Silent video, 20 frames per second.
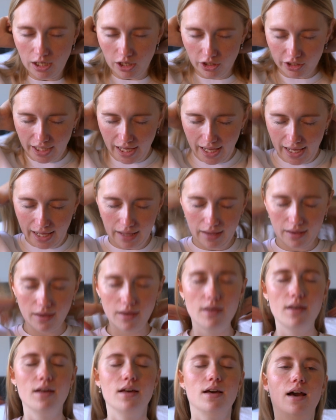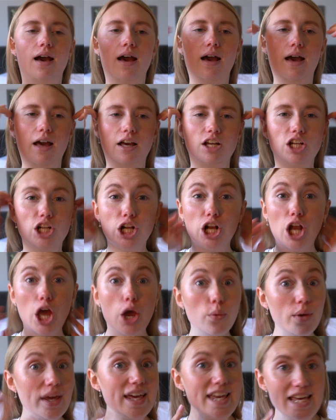looking
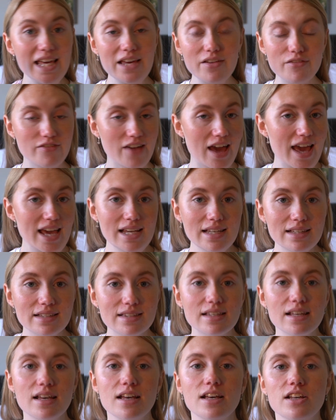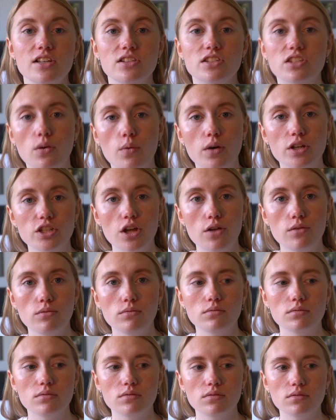glowy face, so I don't,
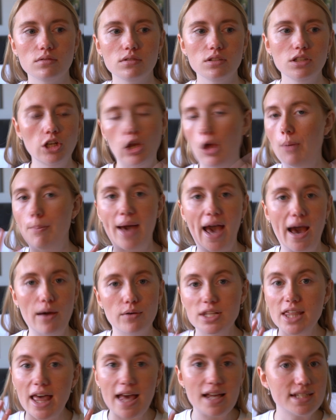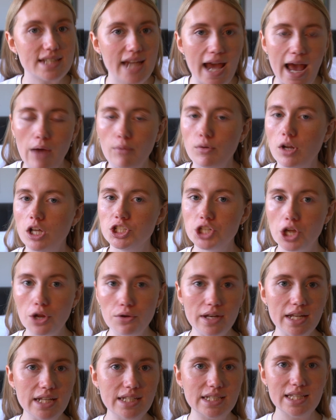you know, powder that down. I
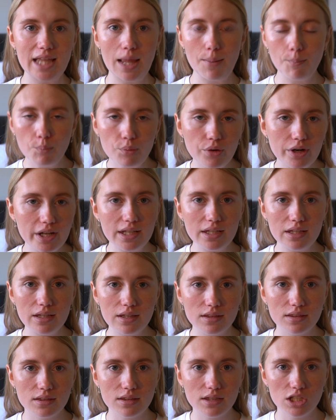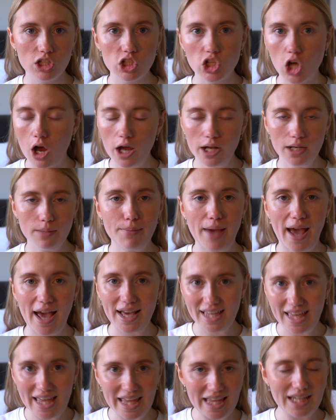don't need to then bring the shine
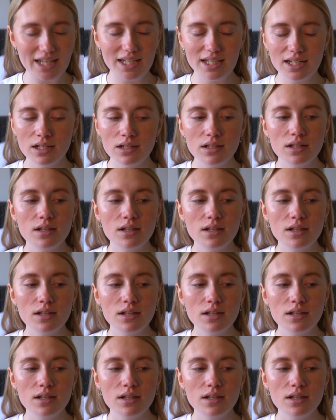back in.